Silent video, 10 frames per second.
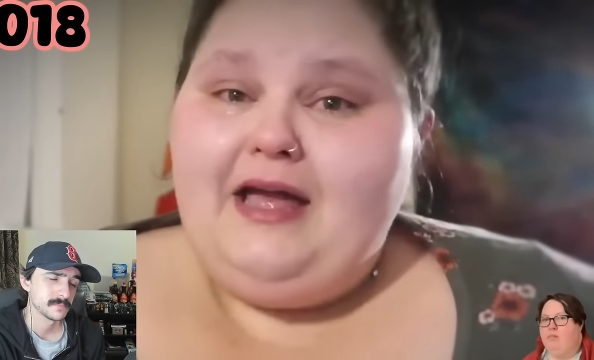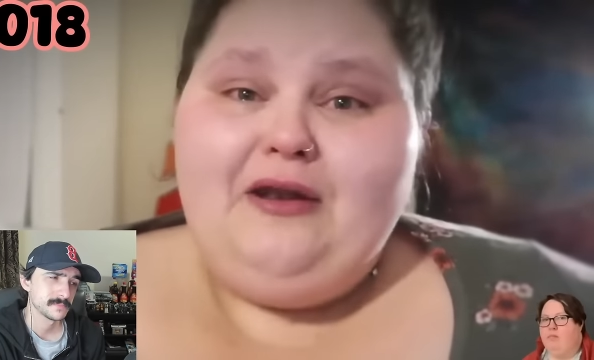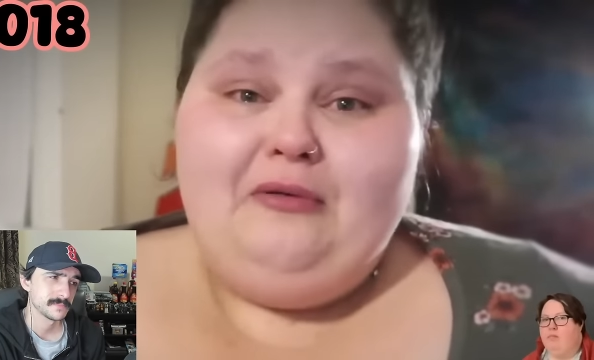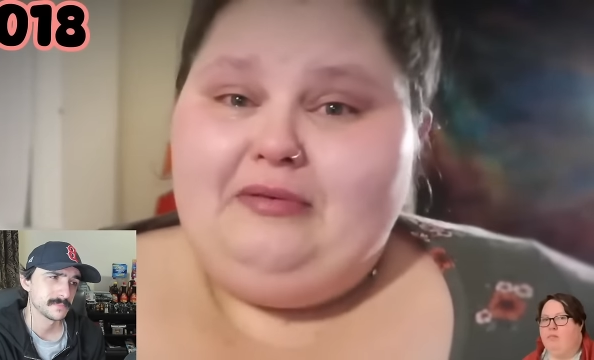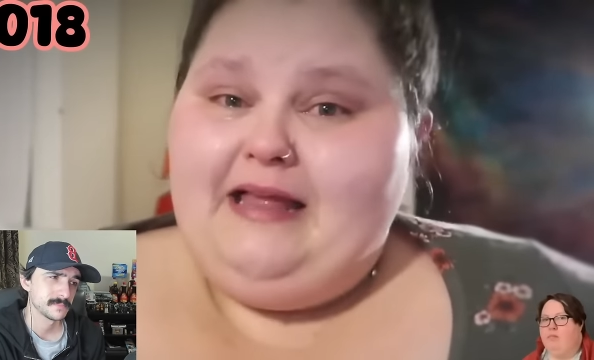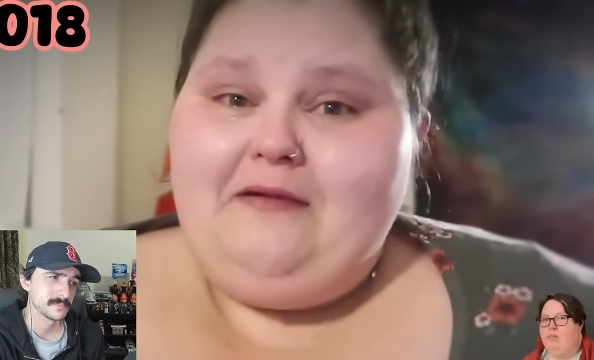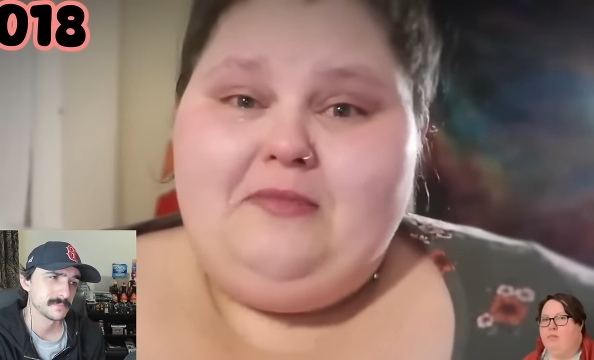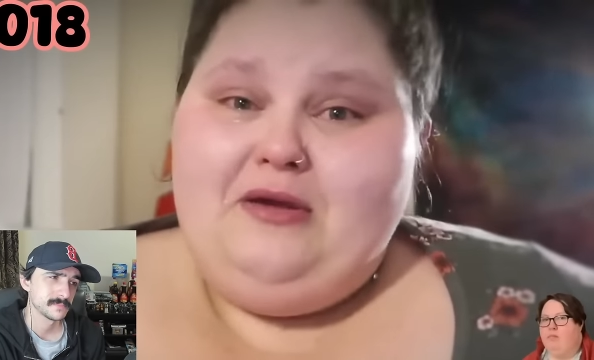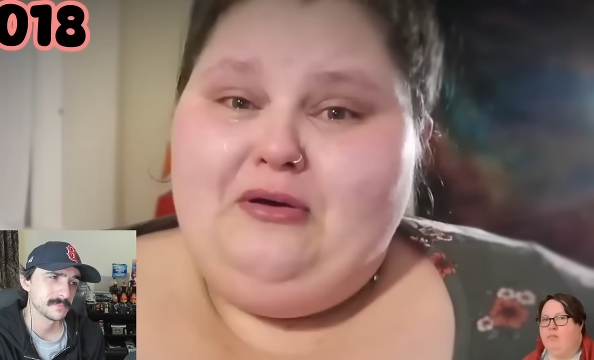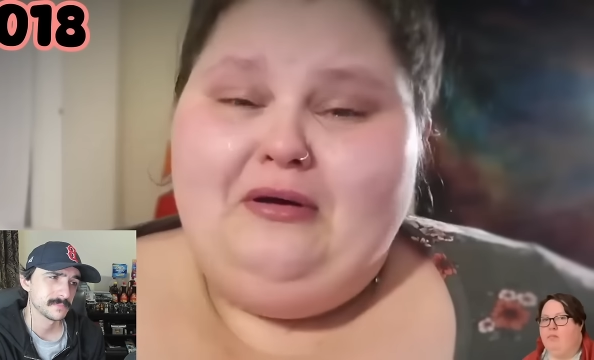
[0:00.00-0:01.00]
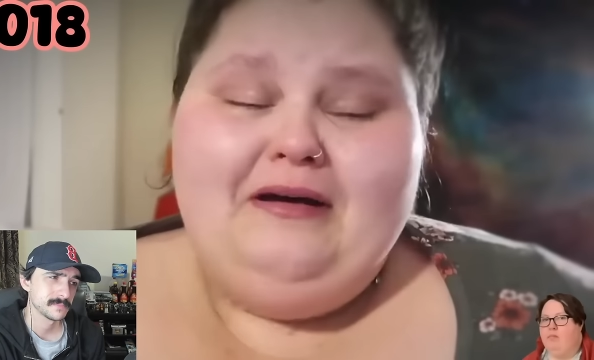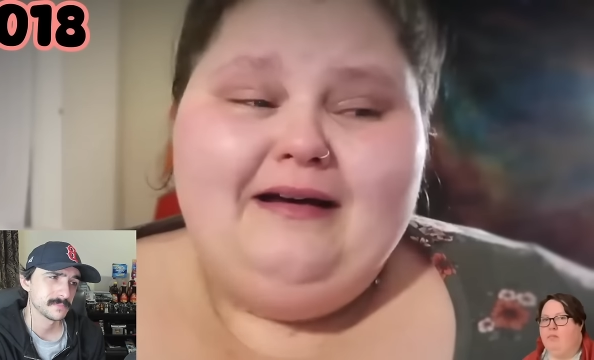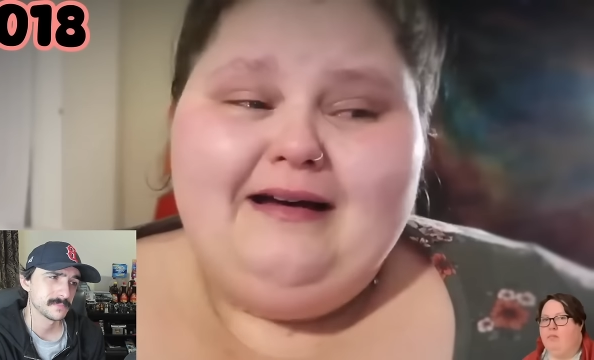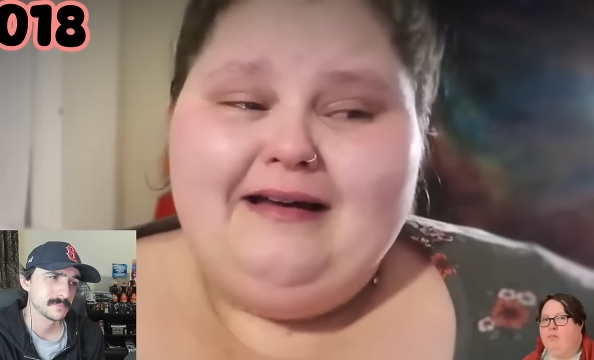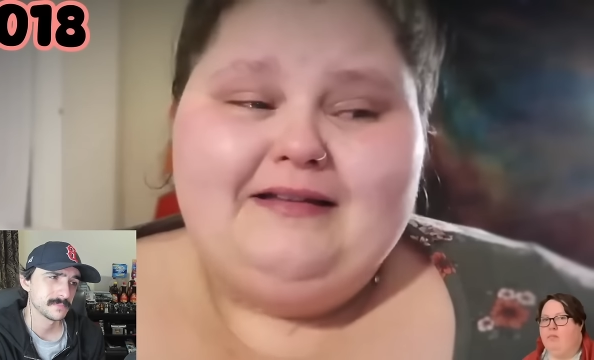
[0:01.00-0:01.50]
Speaker 1: I don't blame you.
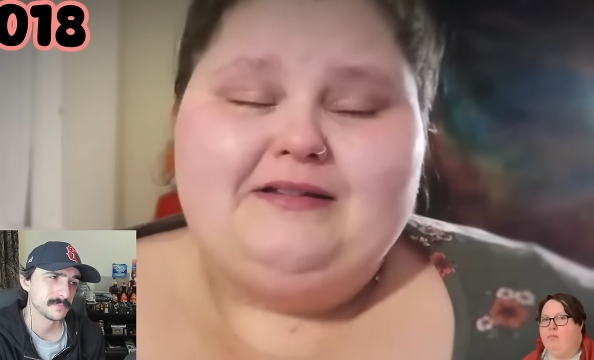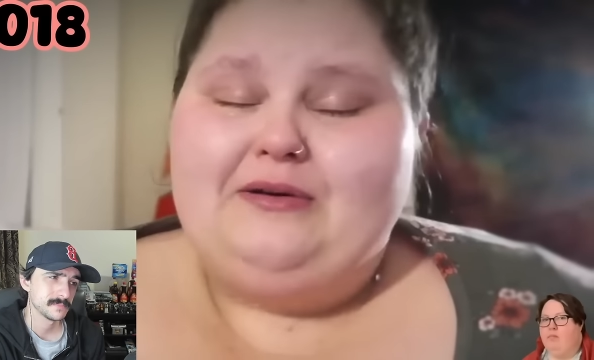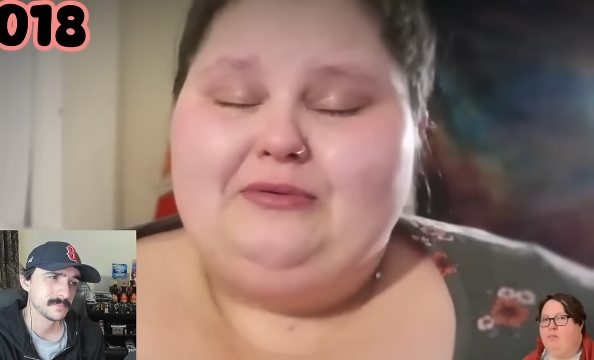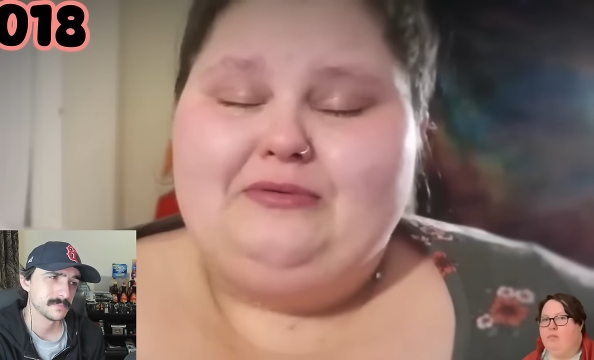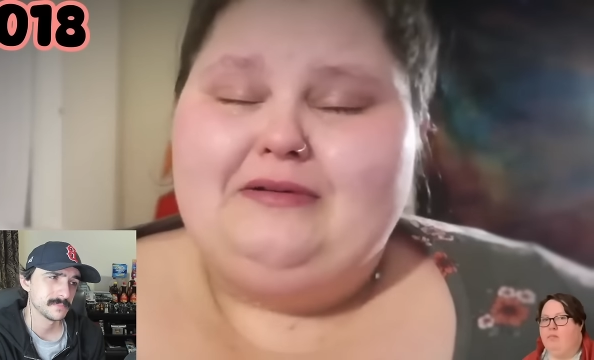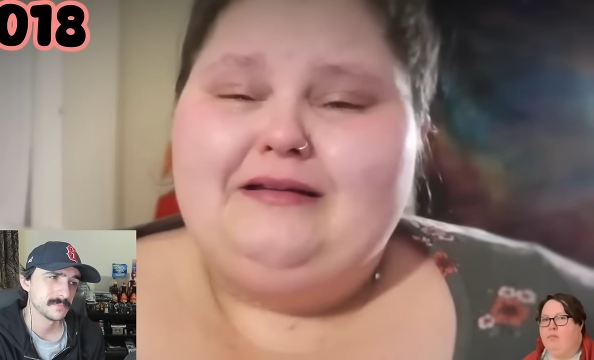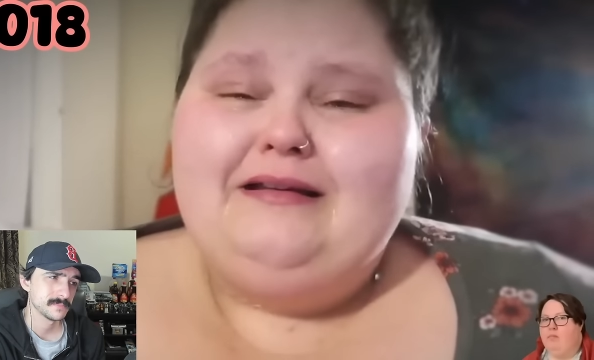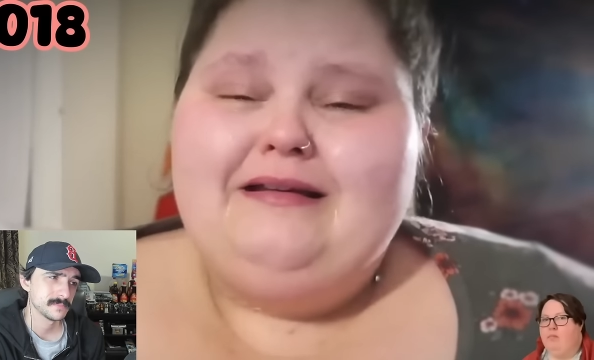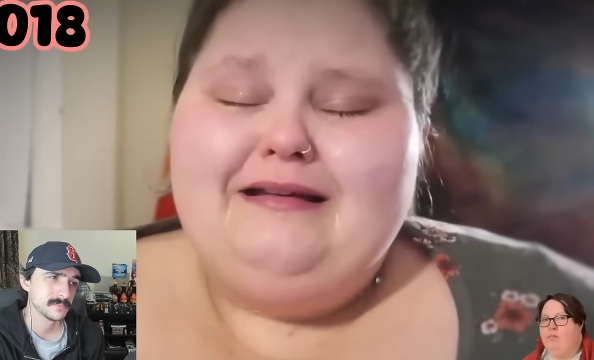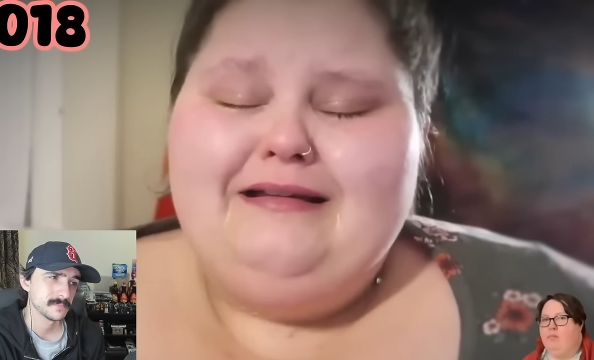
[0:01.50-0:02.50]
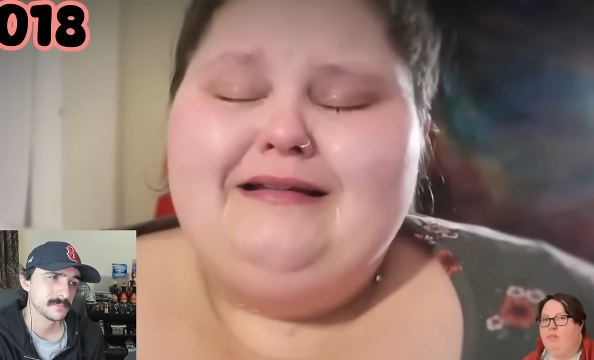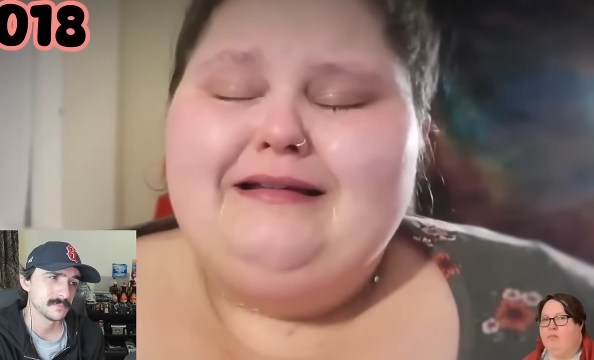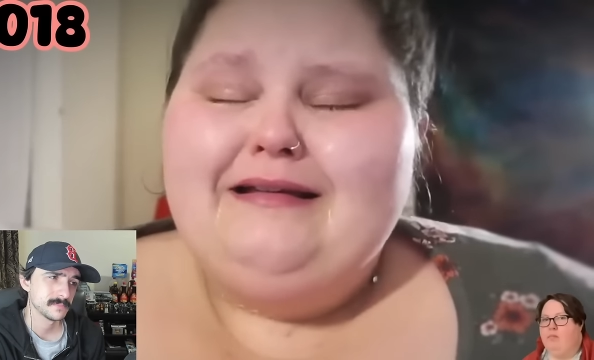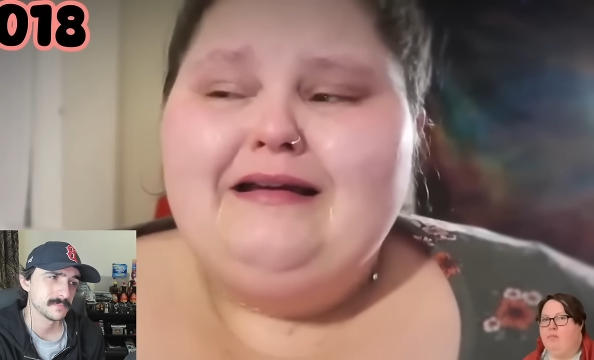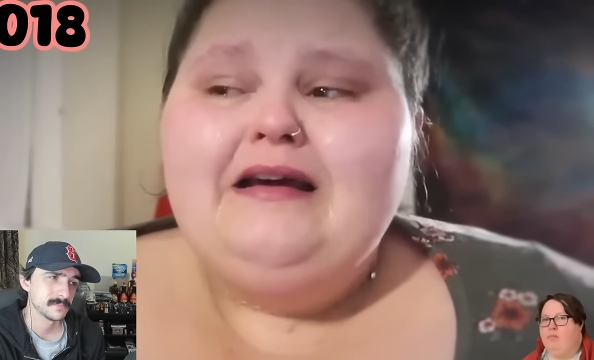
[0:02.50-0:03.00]
I don't
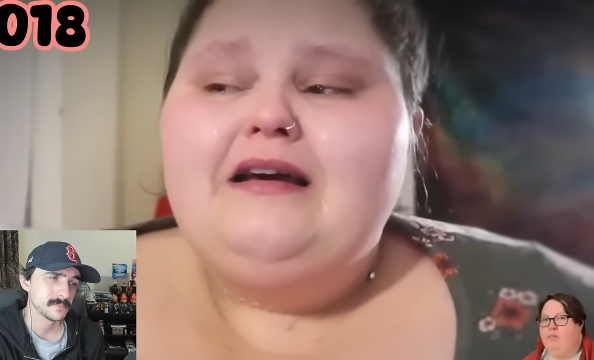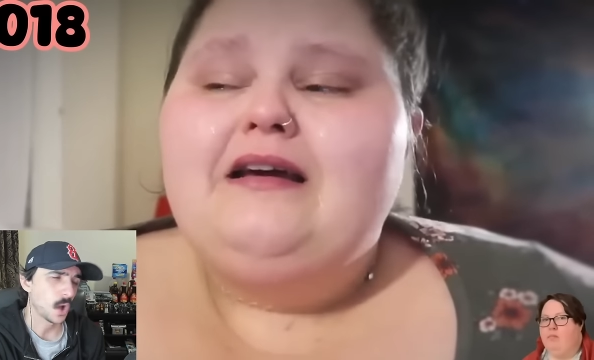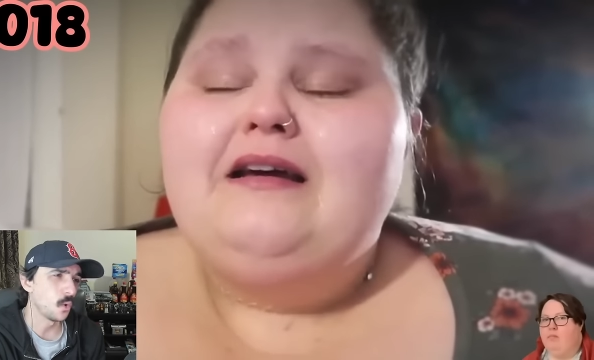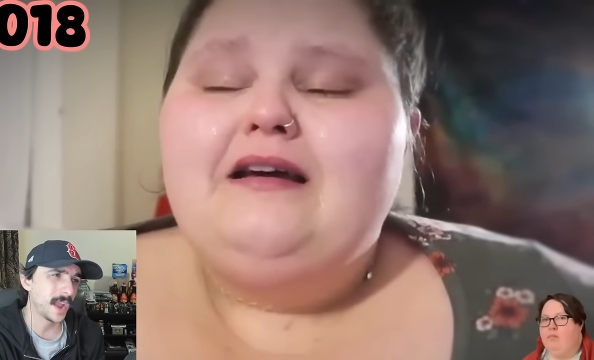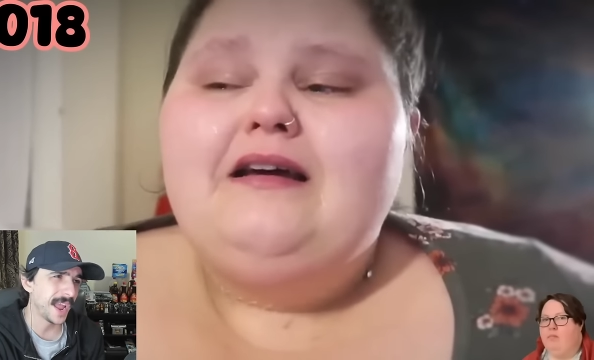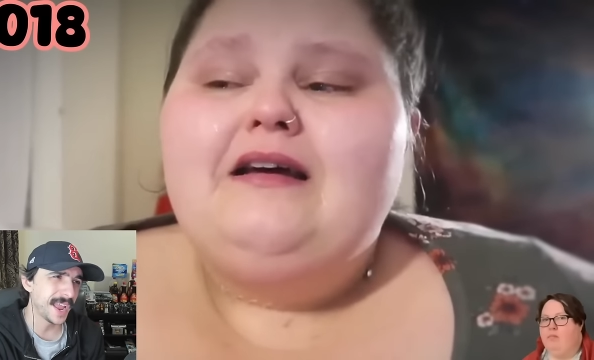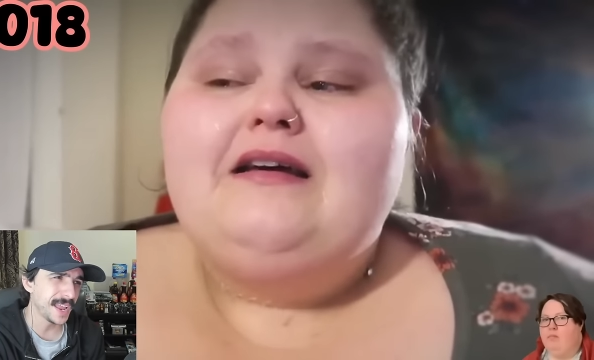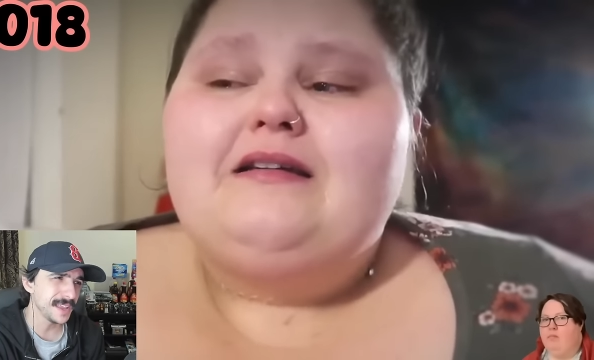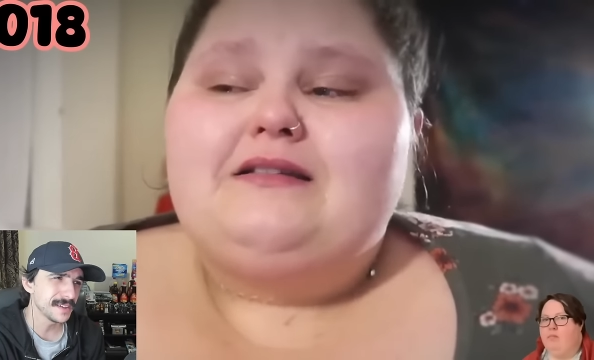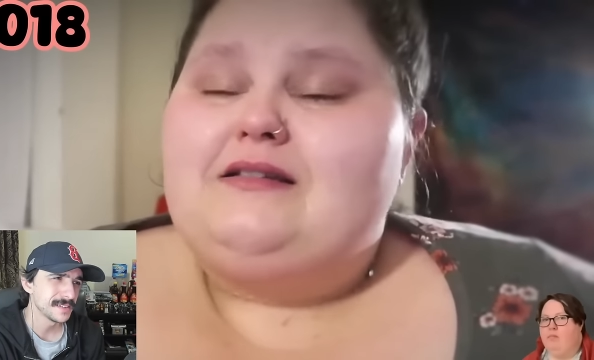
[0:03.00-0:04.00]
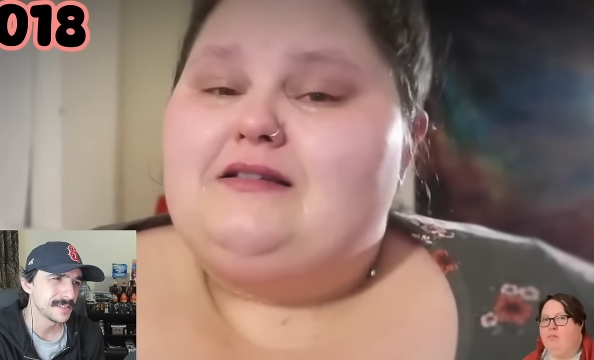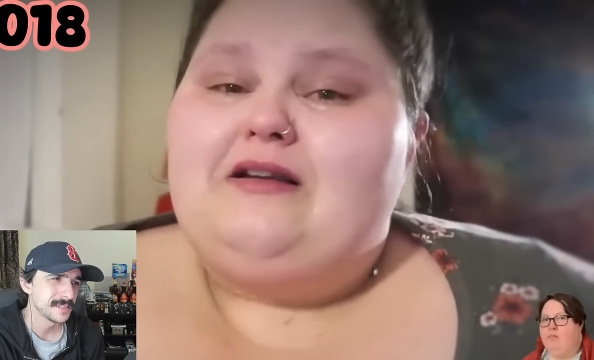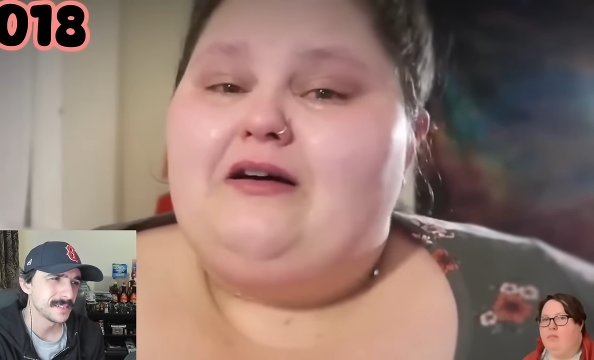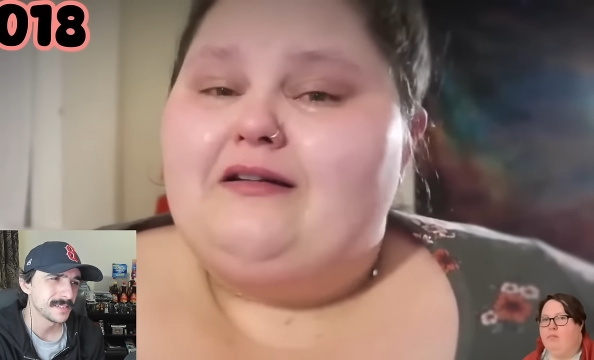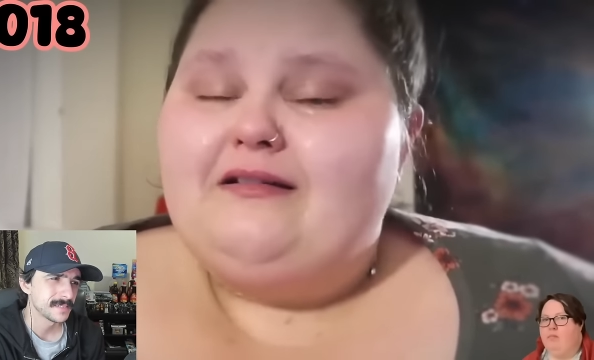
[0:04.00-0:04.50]
Speaker 2: okay?
Speaker 1: It's
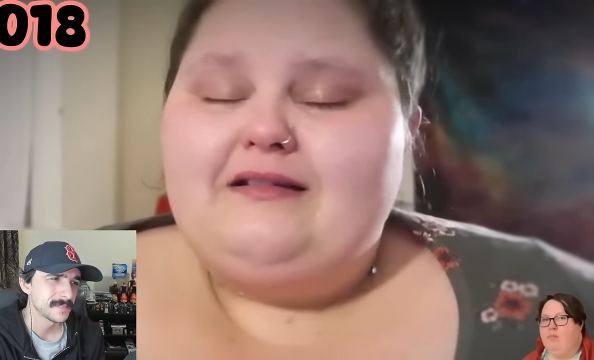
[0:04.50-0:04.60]
not.